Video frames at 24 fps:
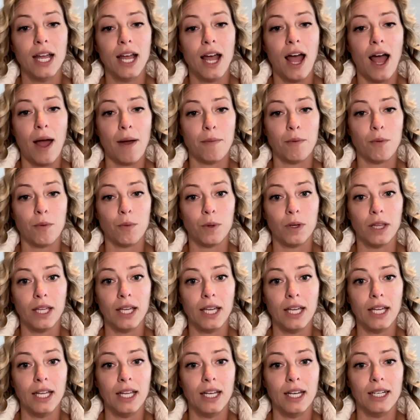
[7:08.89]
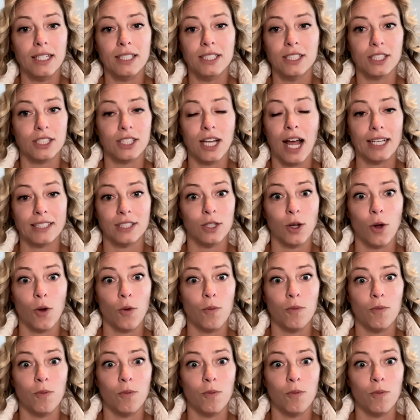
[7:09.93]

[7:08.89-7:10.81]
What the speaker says: really just has no